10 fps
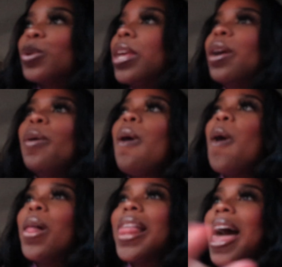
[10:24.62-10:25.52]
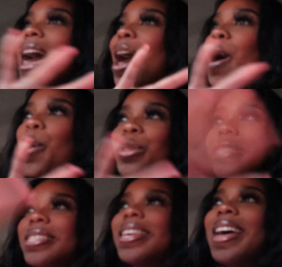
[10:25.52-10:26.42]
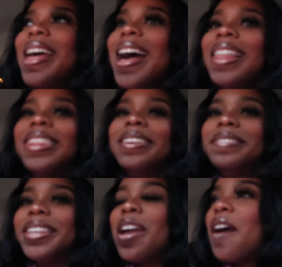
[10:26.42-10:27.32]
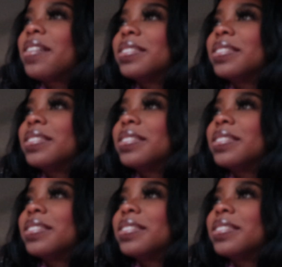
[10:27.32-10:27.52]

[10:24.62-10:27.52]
so they go all out. I love it.